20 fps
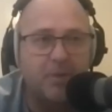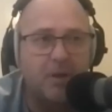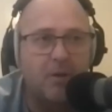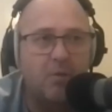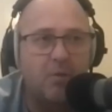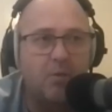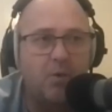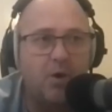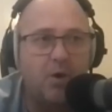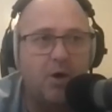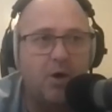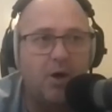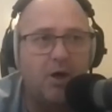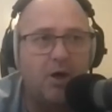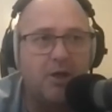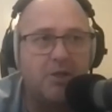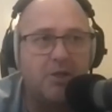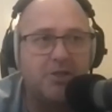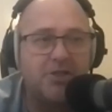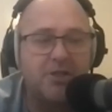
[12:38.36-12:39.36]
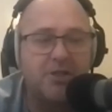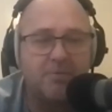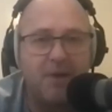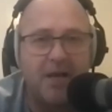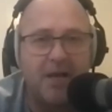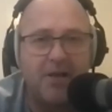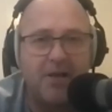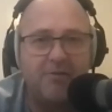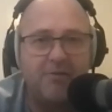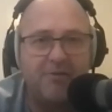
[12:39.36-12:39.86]
was to
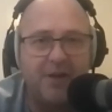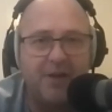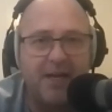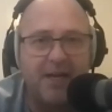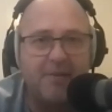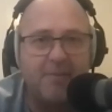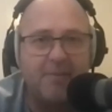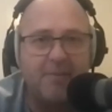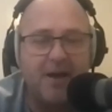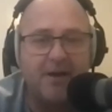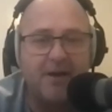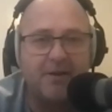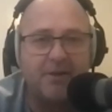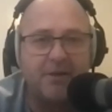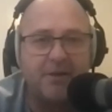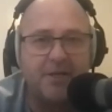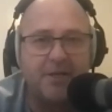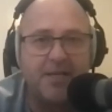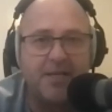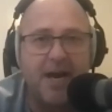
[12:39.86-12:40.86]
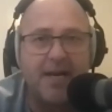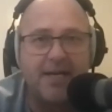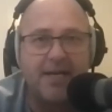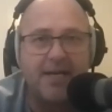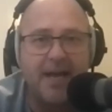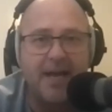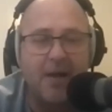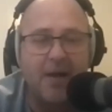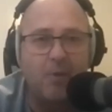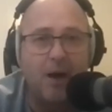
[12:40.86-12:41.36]
make you forget about your
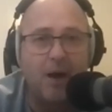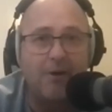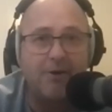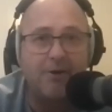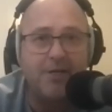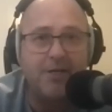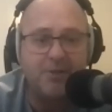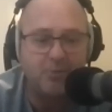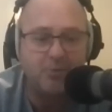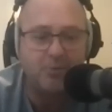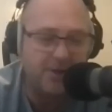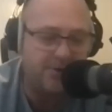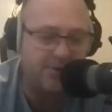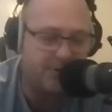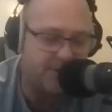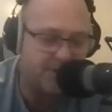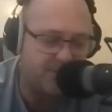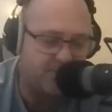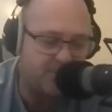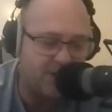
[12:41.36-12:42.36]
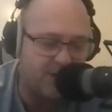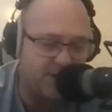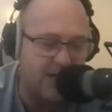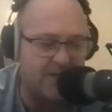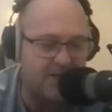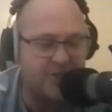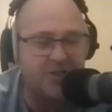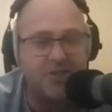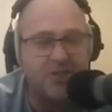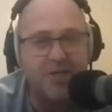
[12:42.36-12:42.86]
day-to-day worries, whether it's
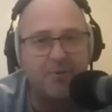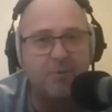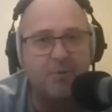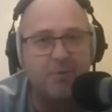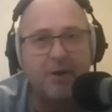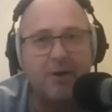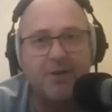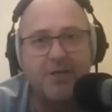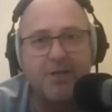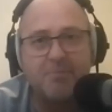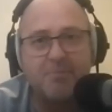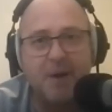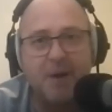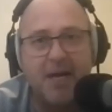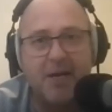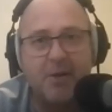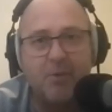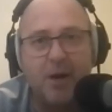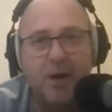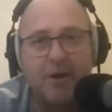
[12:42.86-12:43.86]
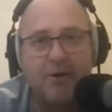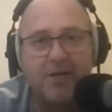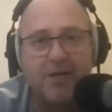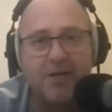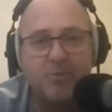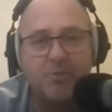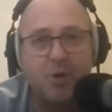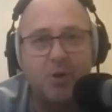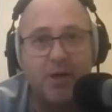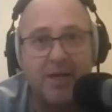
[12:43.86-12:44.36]
relationship worries, money
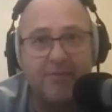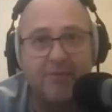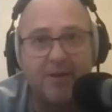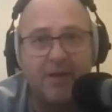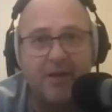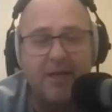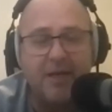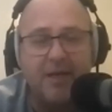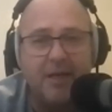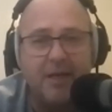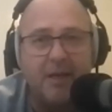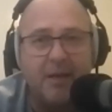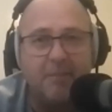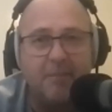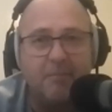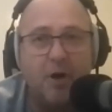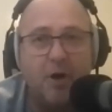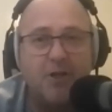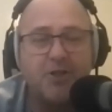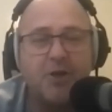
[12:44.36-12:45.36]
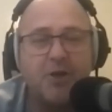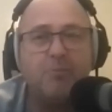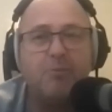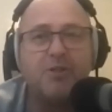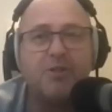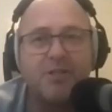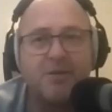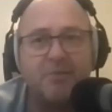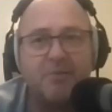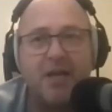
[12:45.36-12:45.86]
worries, whatever. My job
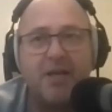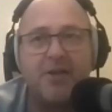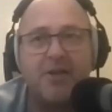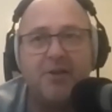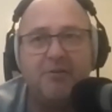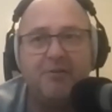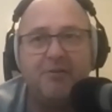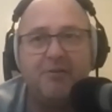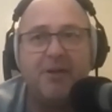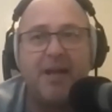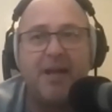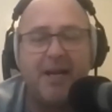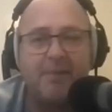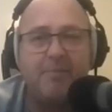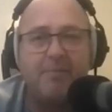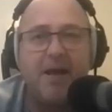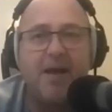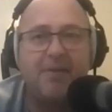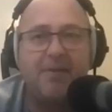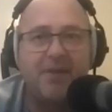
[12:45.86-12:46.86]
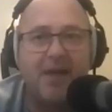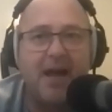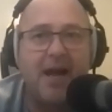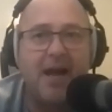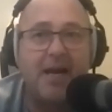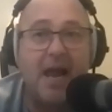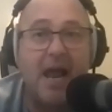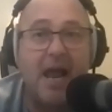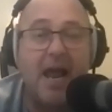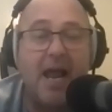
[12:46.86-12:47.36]
was to make you forget about
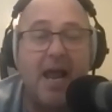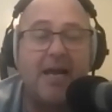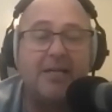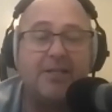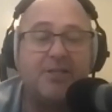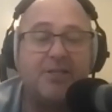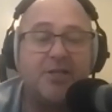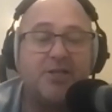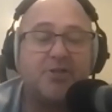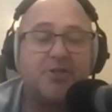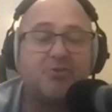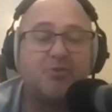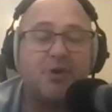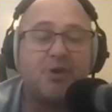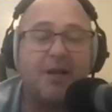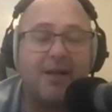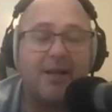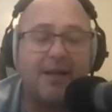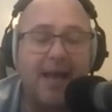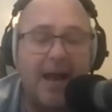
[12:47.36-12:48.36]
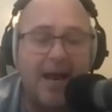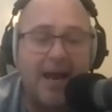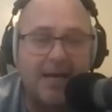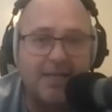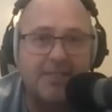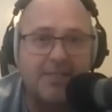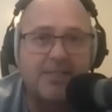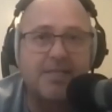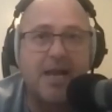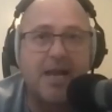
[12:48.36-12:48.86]
that and just
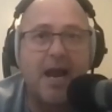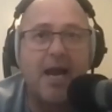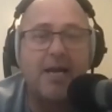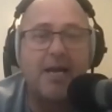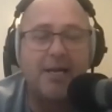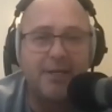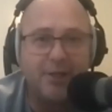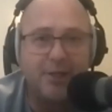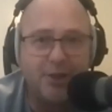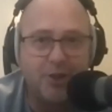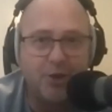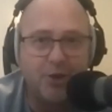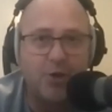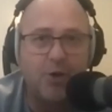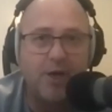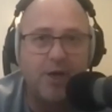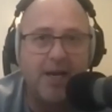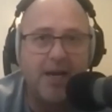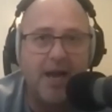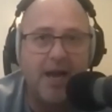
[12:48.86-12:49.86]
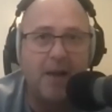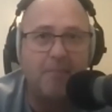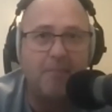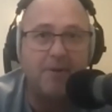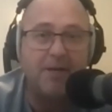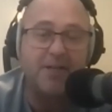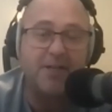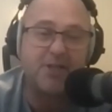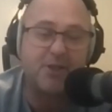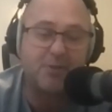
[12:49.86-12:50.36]
relax and enjoy a
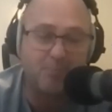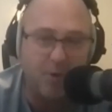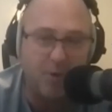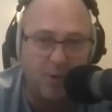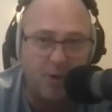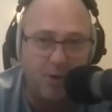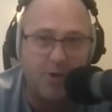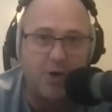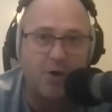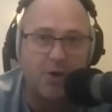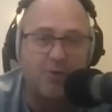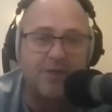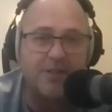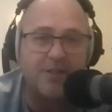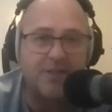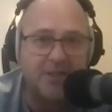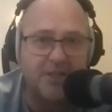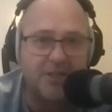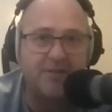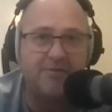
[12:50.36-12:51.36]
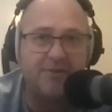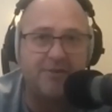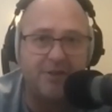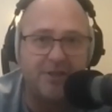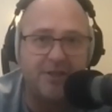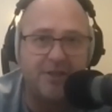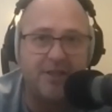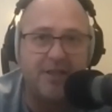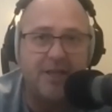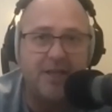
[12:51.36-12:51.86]
bit of sport on the
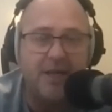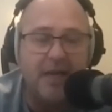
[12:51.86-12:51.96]
TV.